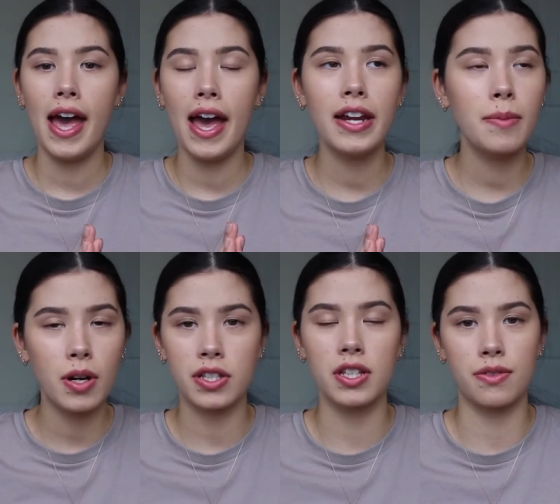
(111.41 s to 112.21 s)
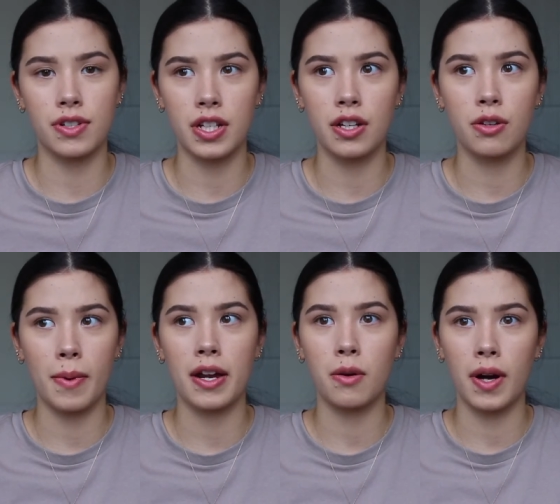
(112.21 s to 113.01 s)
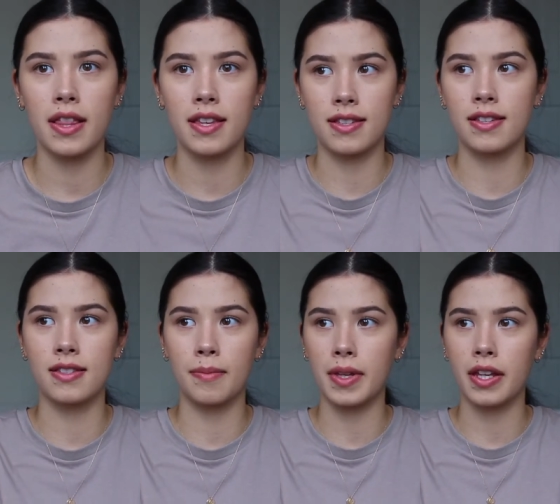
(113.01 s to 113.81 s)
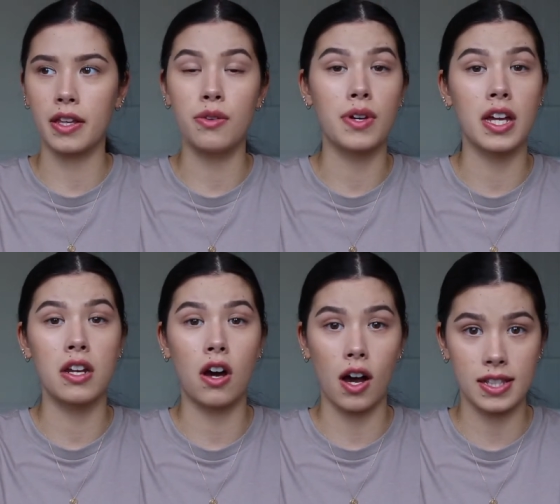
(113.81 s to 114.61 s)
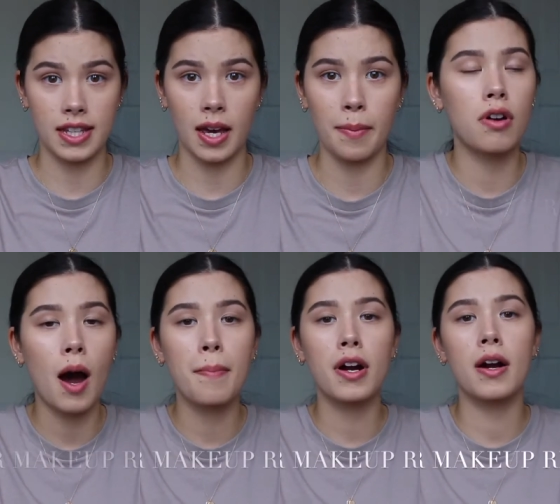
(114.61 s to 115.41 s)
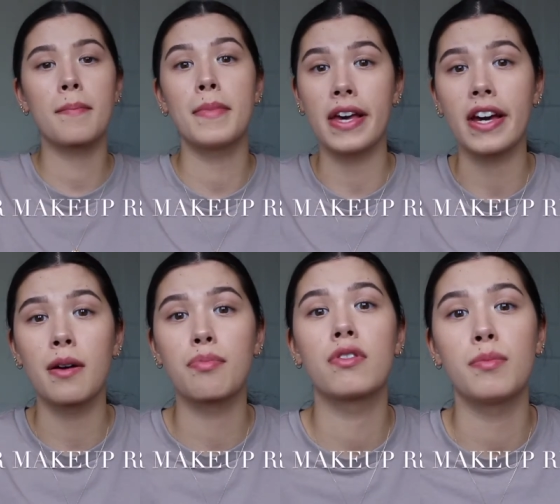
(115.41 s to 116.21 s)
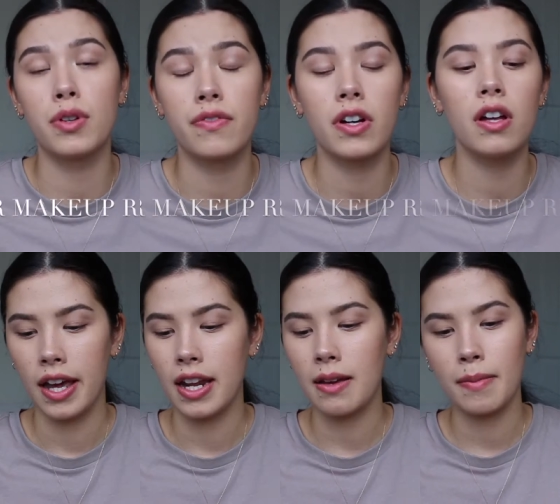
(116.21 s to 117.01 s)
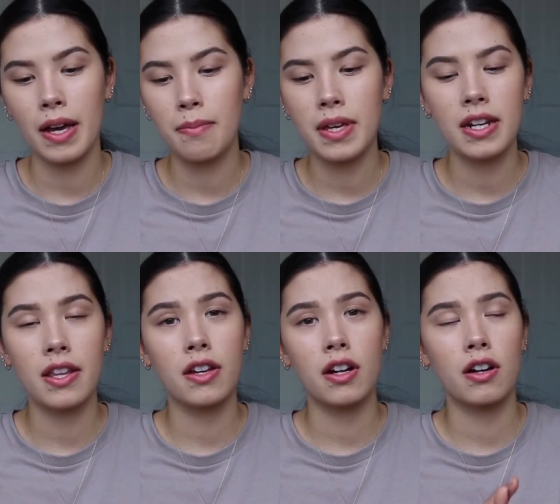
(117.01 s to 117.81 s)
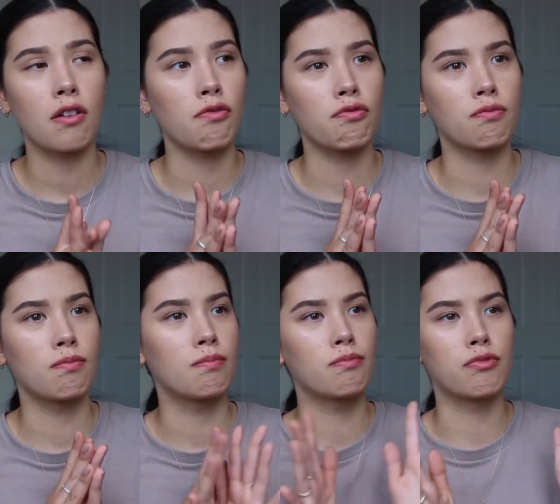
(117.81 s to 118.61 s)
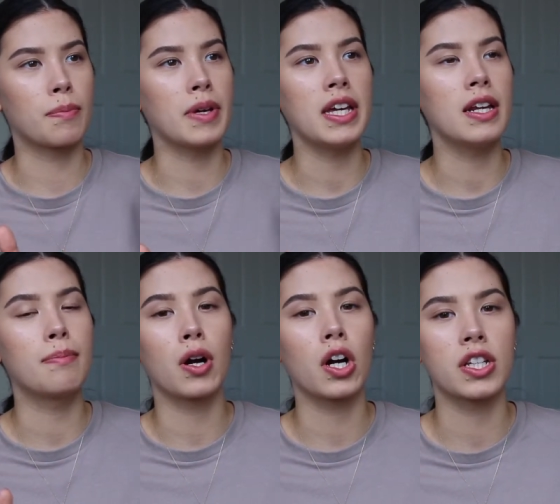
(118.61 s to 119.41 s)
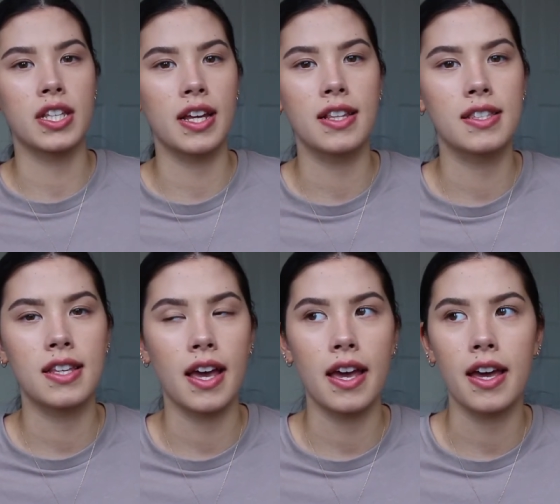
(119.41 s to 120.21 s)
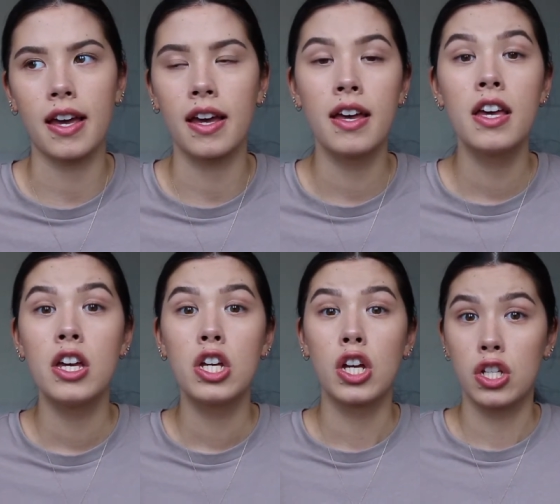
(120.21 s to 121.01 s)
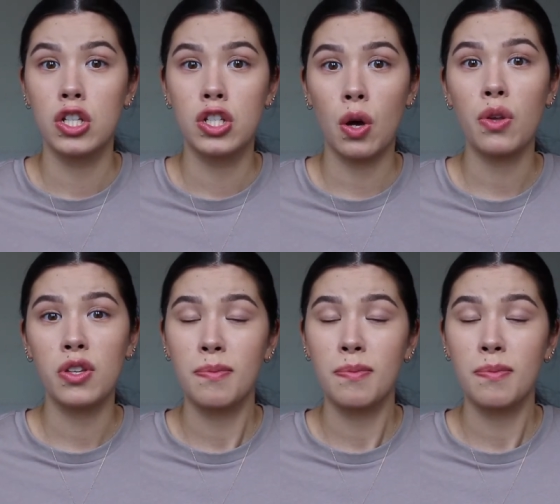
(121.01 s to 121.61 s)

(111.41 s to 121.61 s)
any person's routine, no matter what, this is something that you cannot skip: proper makeup removal. And I might be another repeated person saying don't use